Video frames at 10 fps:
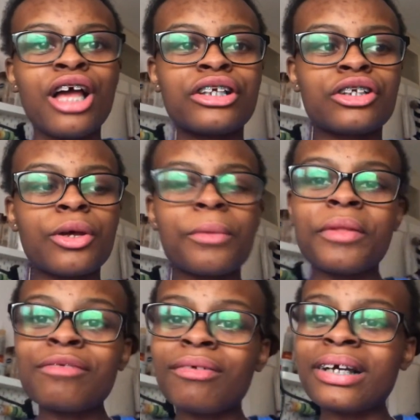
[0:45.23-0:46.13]
So
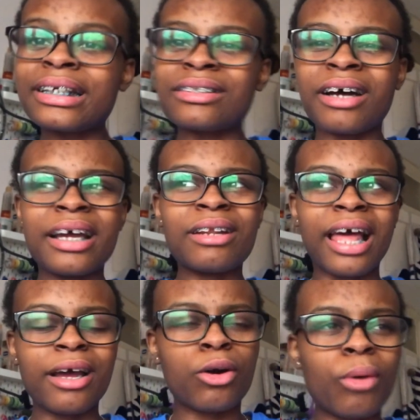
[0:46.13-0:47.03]
this vlog is starting
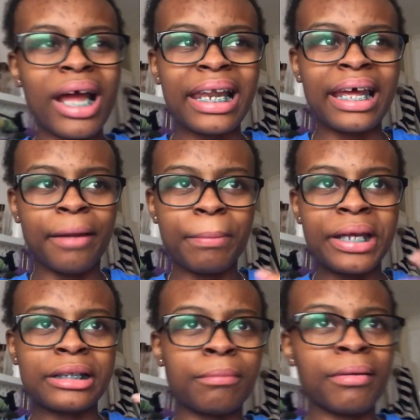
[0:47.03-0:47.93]
like quite late.
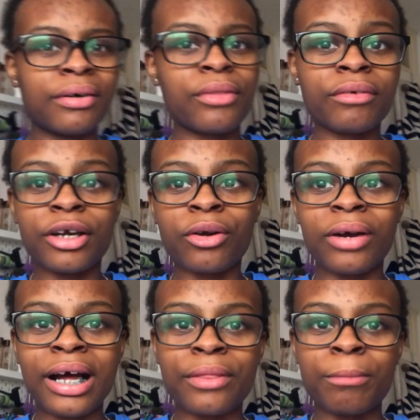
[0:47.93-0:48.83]
It's about three
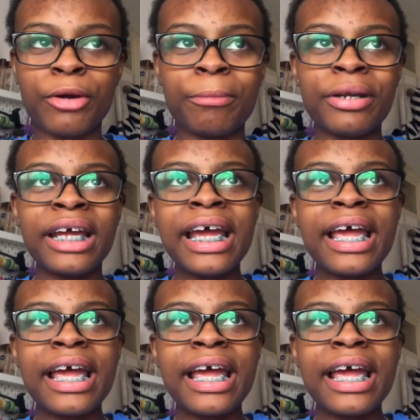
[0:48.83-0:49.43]
o'clock at the moment.